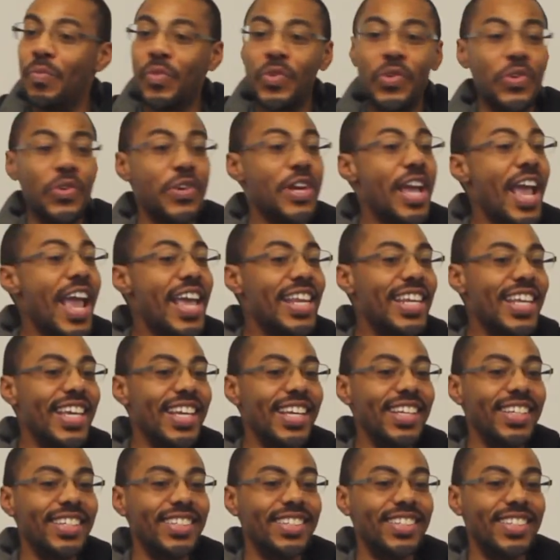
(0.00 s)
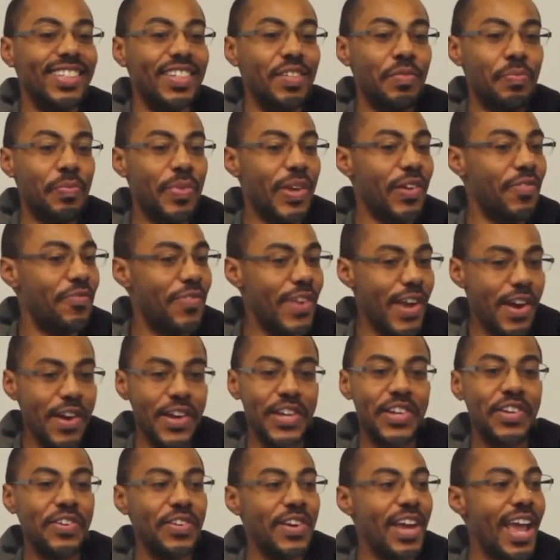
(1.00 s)
creating, be
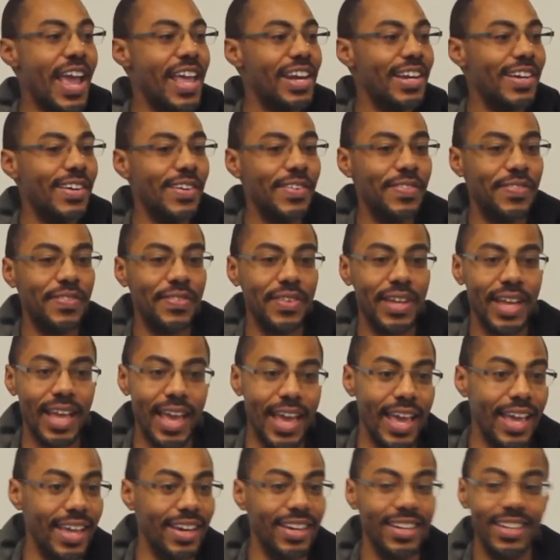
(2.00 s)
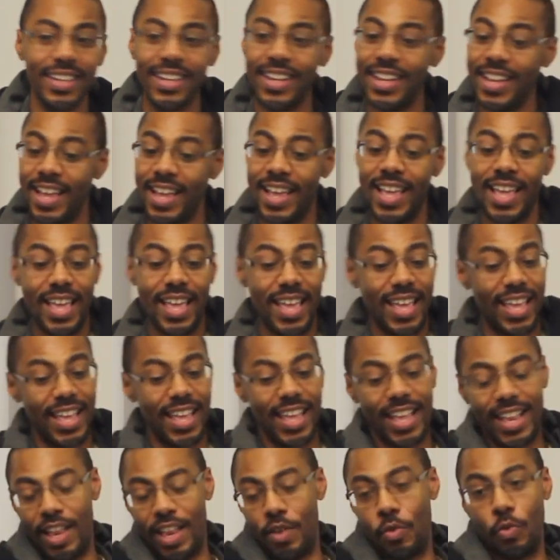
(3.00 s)
very creative, and
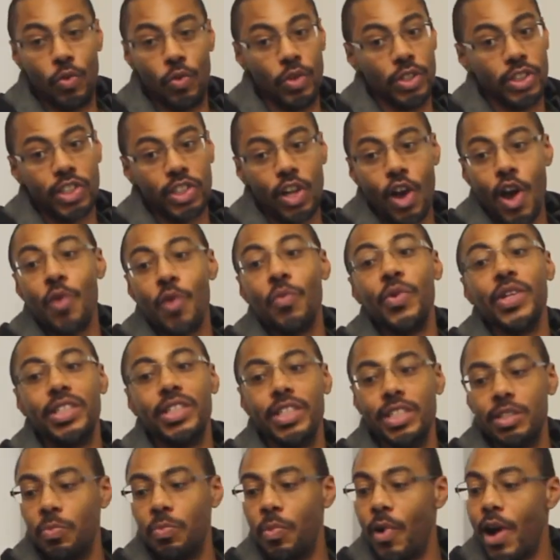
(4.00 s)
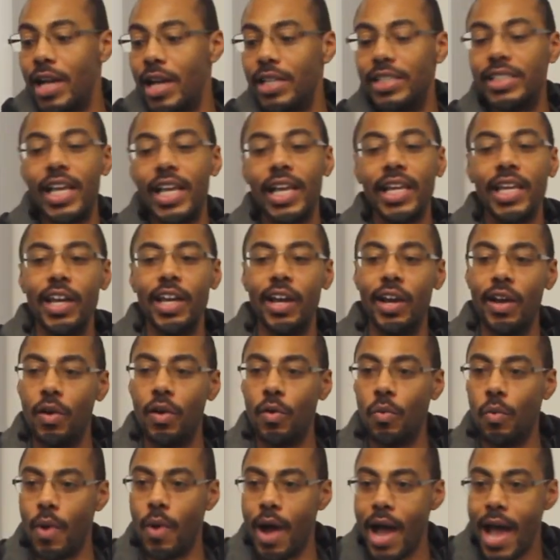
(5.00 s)
we'll start with this project here,
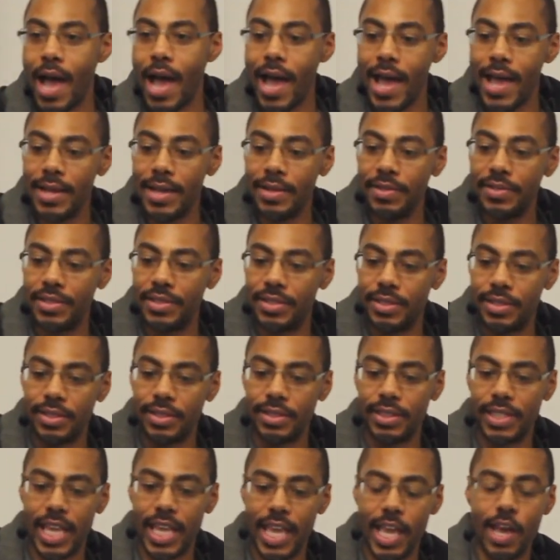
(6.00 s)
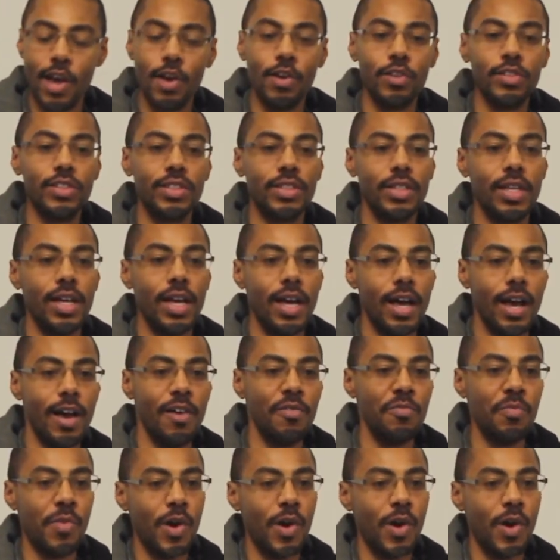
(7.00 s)
Wives' Tales of